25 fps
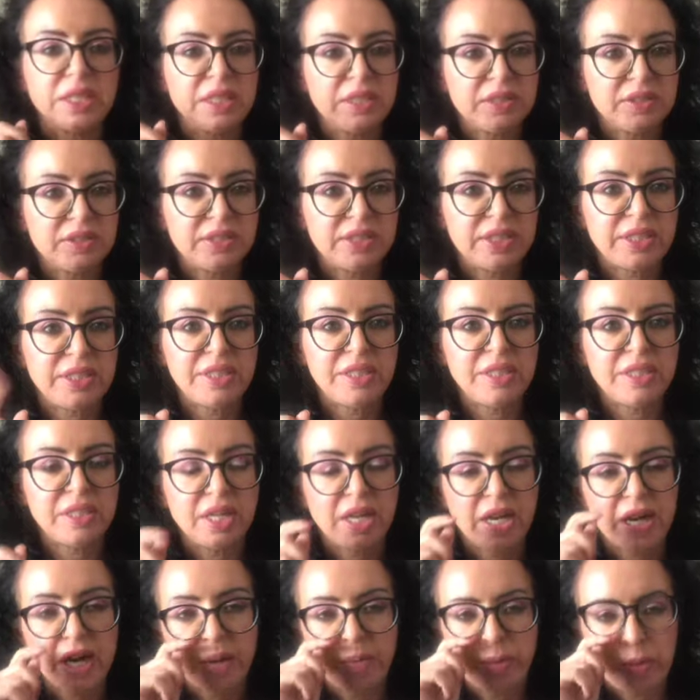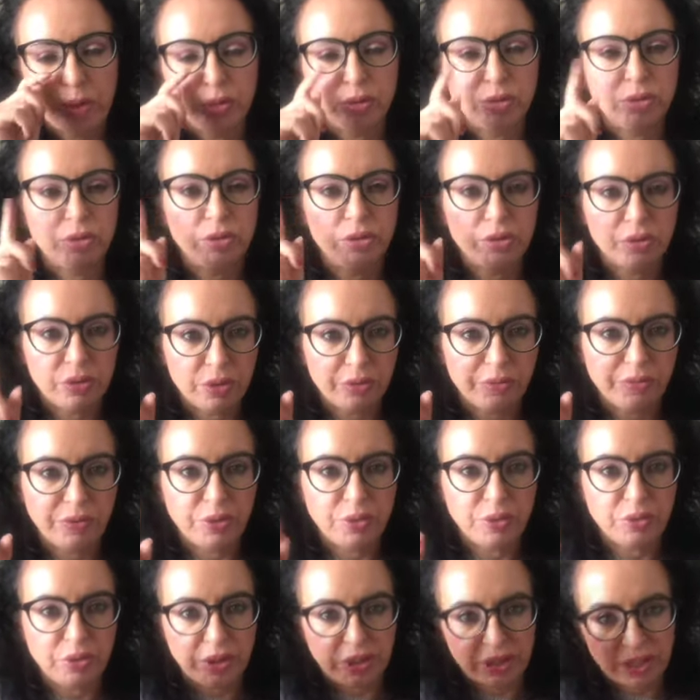See, I'm also
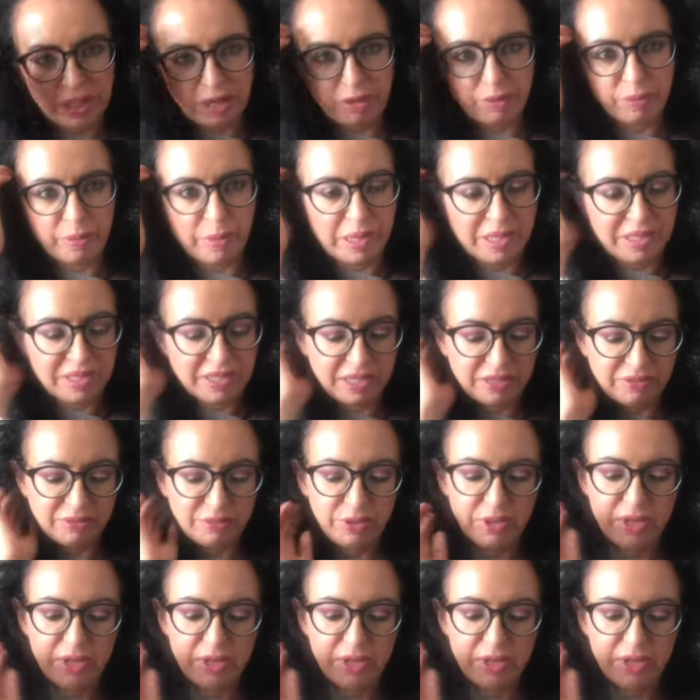confusing now myself.